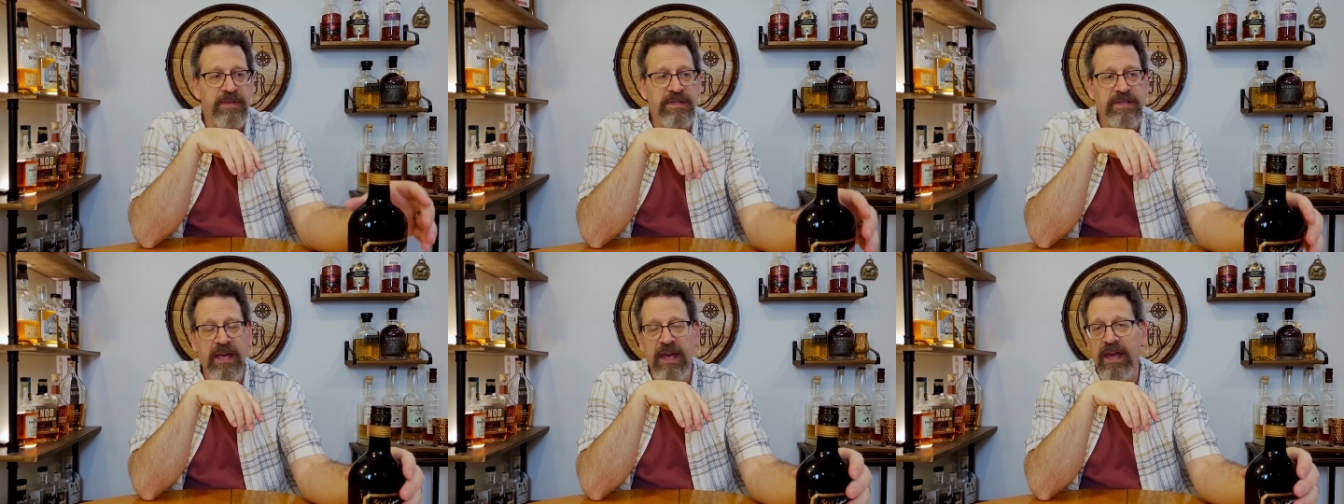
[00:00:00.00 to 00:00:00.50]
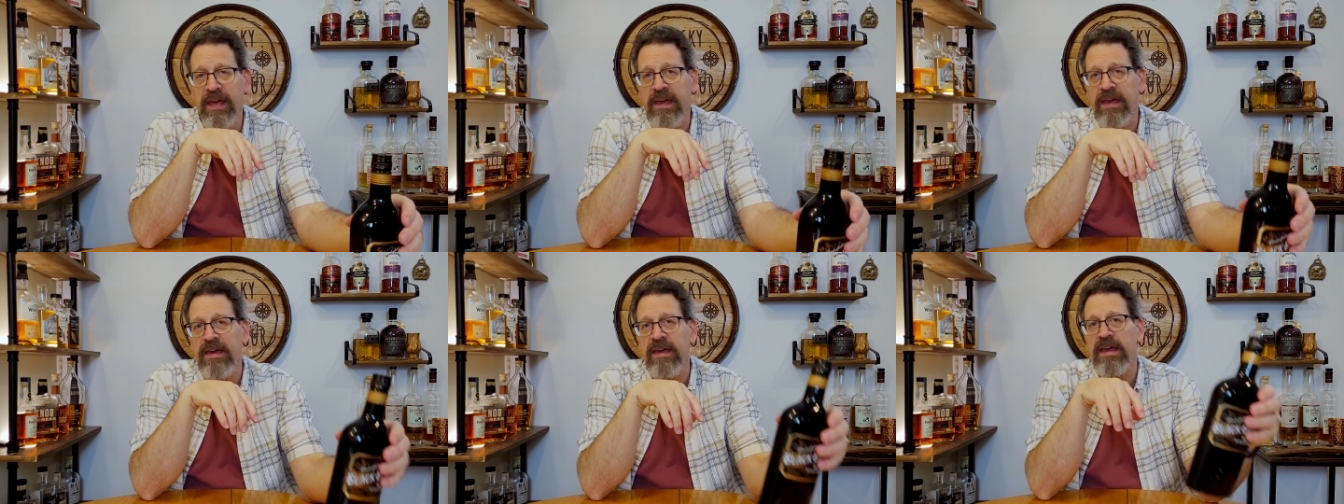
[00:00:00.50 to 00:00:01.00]
to say,
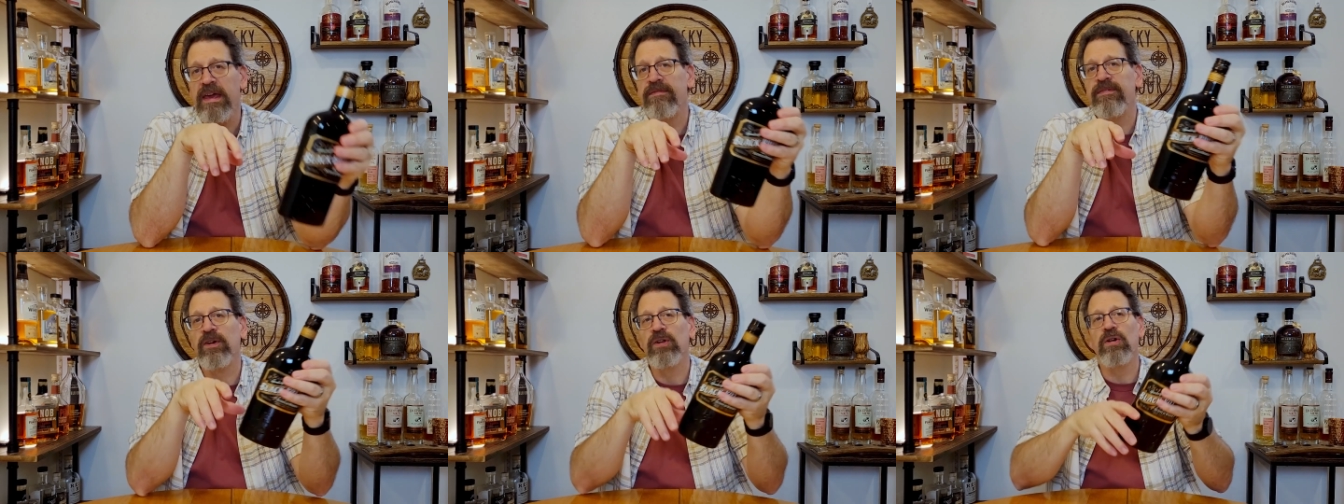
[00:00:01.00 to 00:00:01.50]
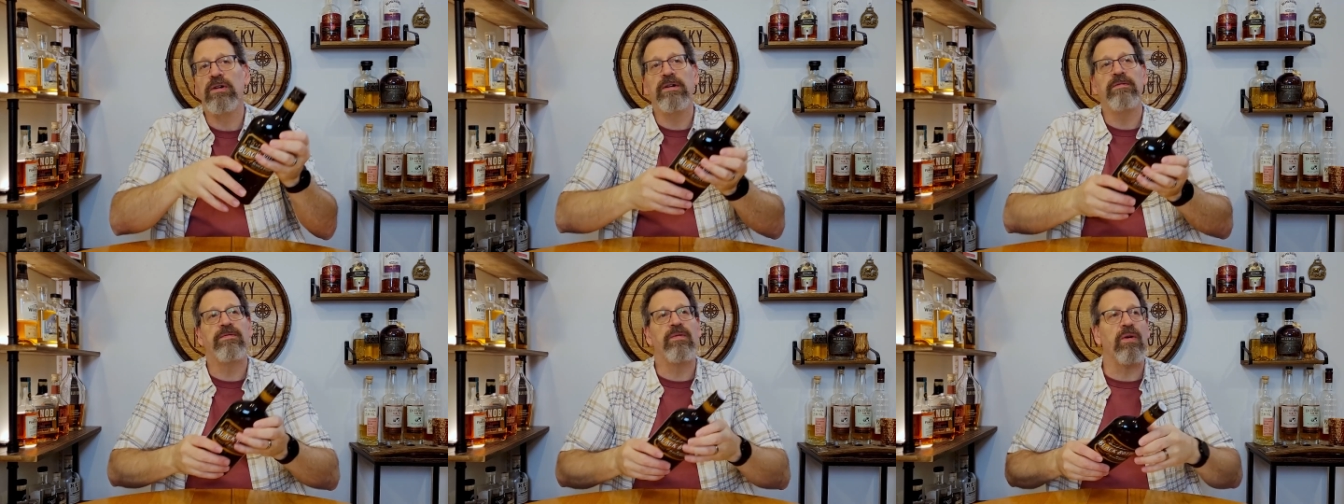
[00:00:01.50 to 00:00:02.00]
if you're
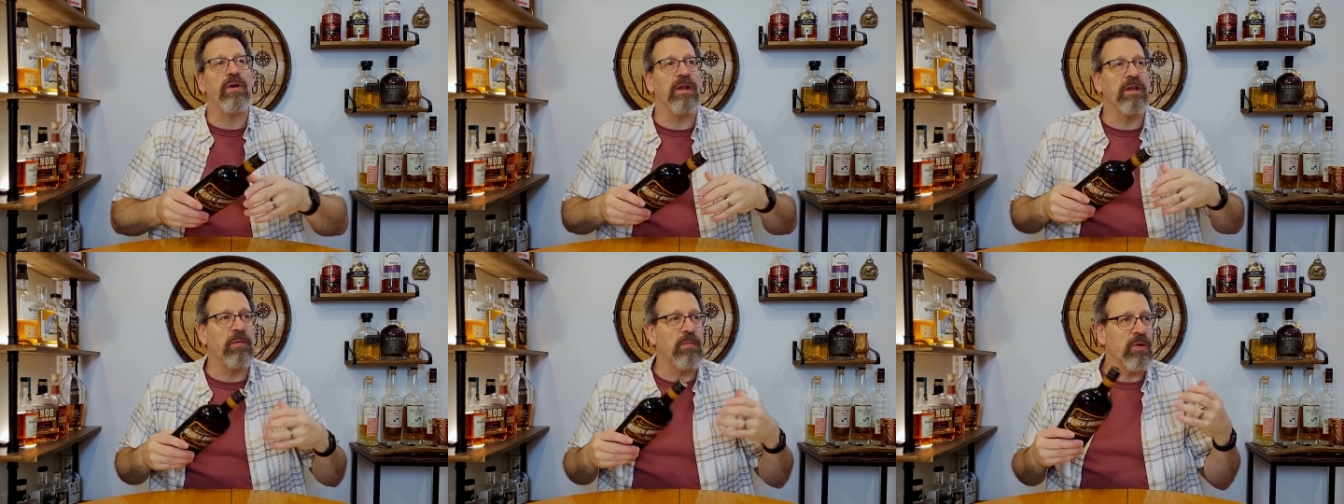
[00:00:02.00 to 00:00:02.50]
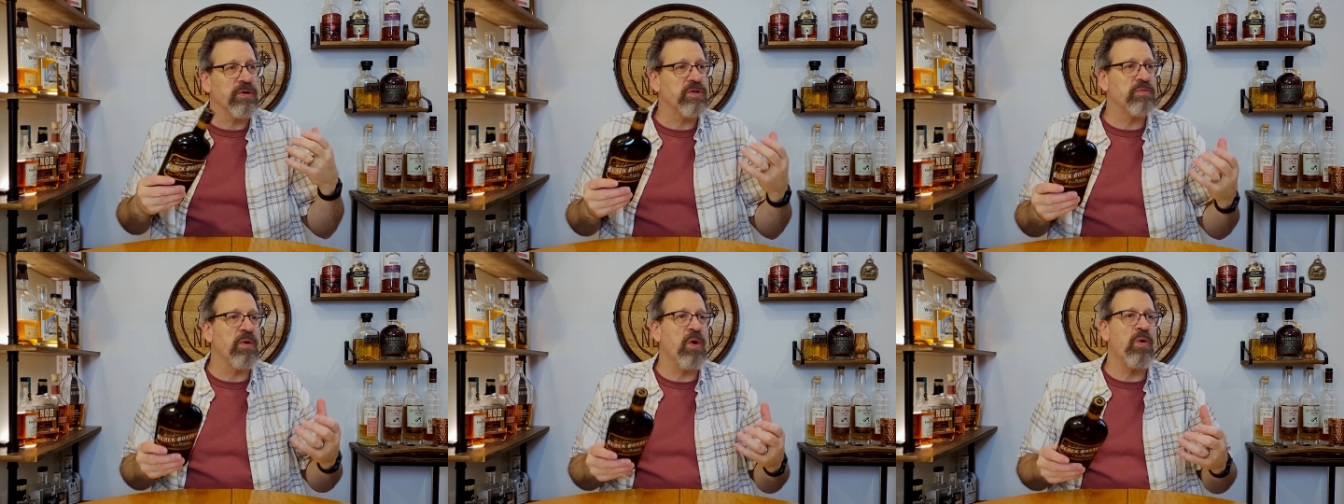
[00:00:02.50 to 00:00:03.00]
looking for a little more
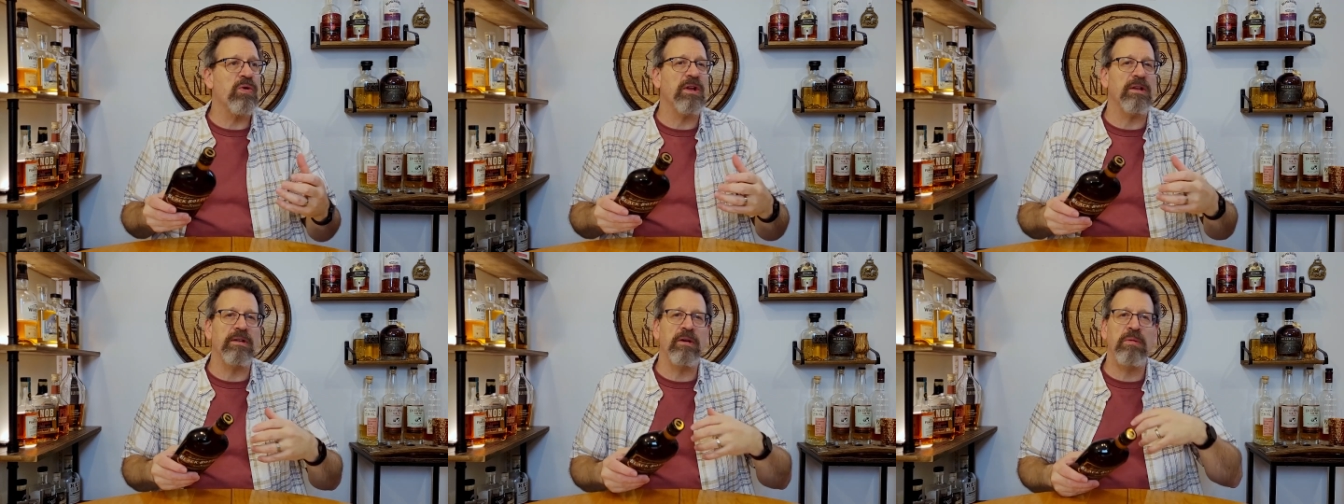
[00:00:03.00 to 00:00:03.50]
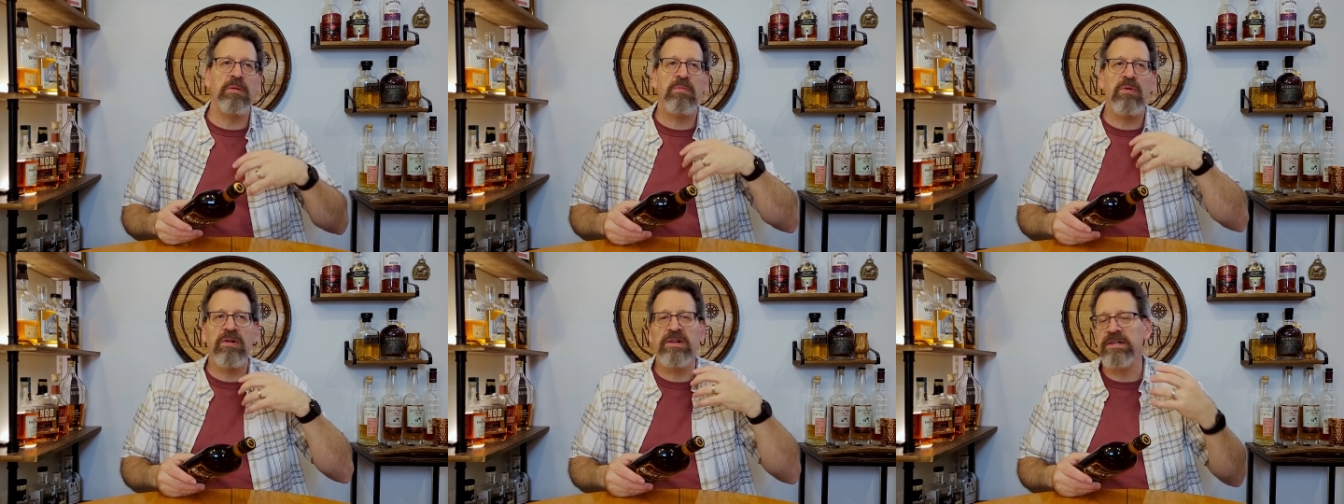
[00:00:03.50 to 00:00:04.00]
smoke, a little bit
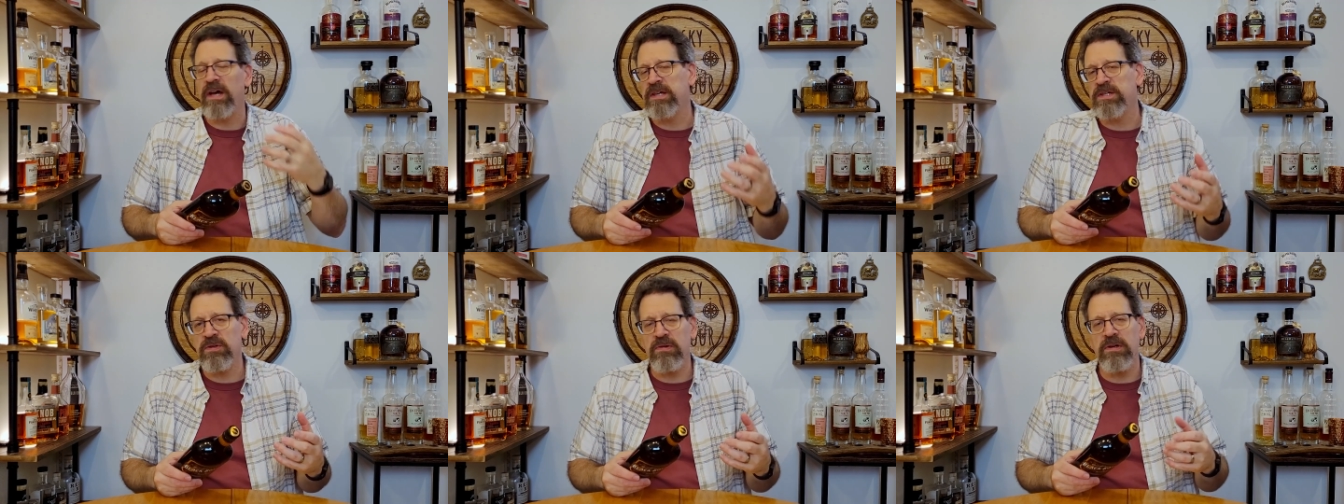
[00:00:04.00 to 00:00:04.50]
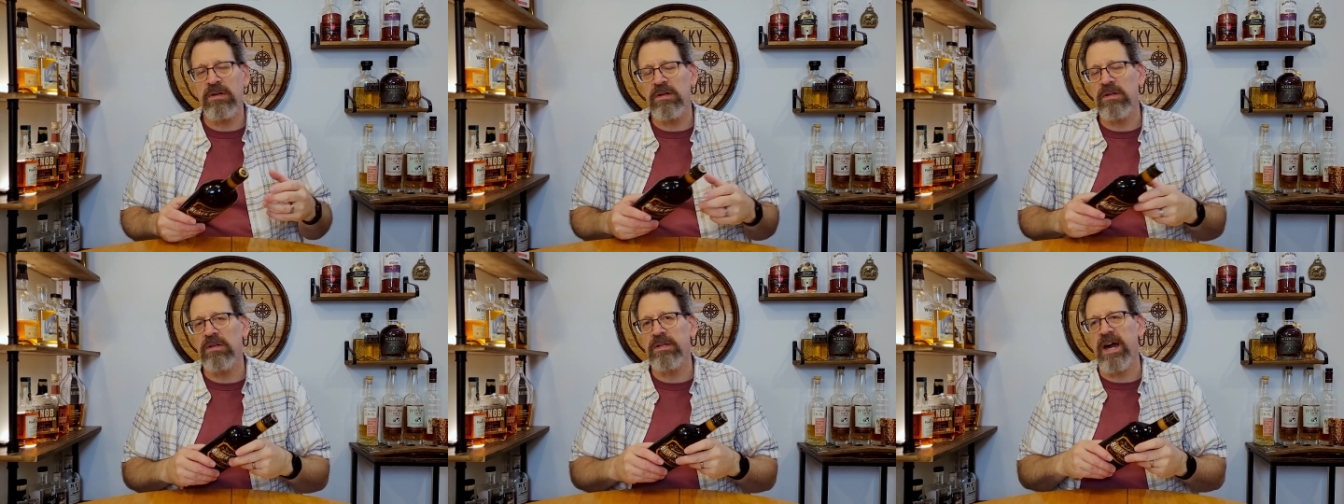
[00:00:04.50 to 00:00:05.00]
more
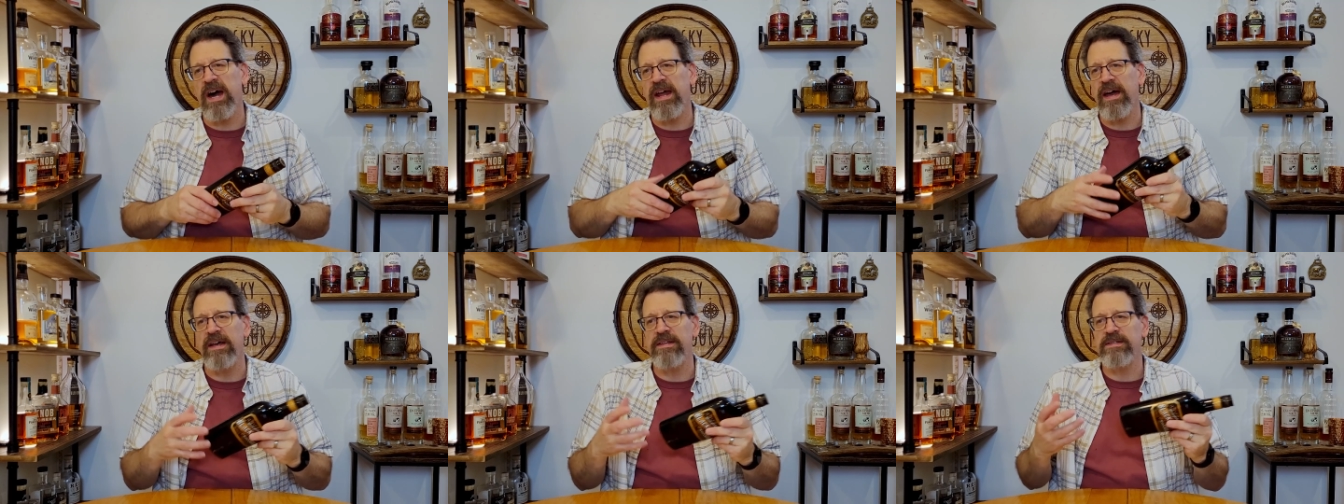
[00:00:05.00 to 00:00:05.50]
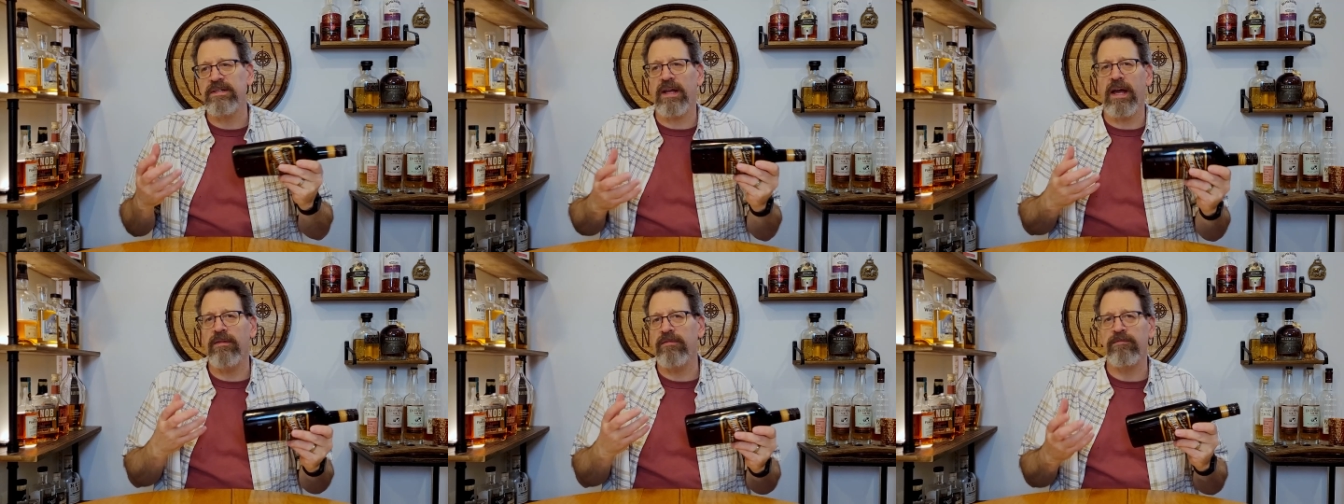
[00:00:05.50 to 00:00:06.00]
industrial, kind of
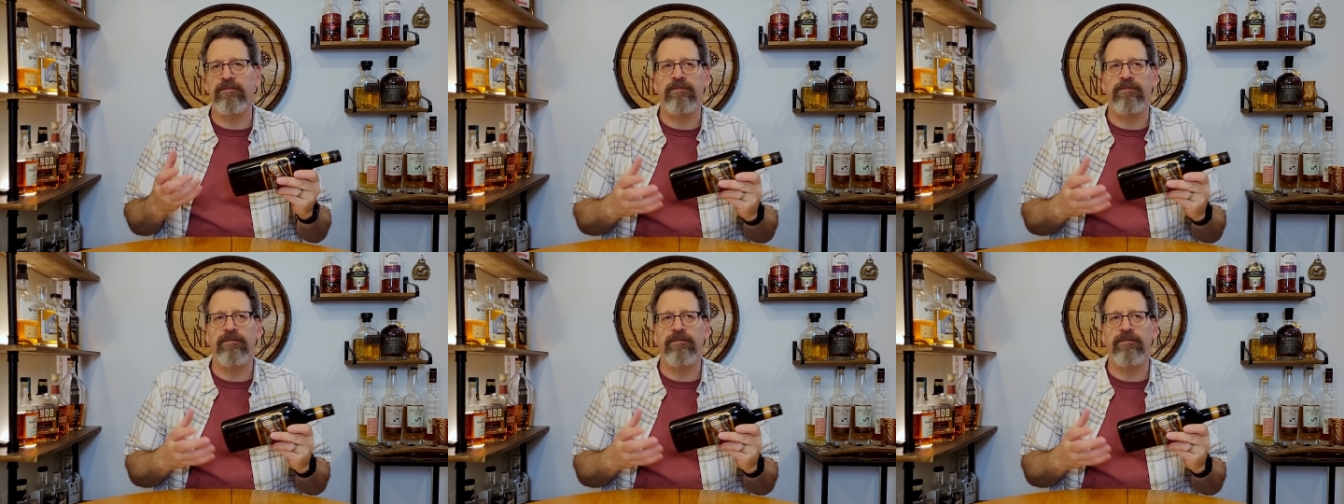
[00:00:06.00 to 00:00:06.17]
slight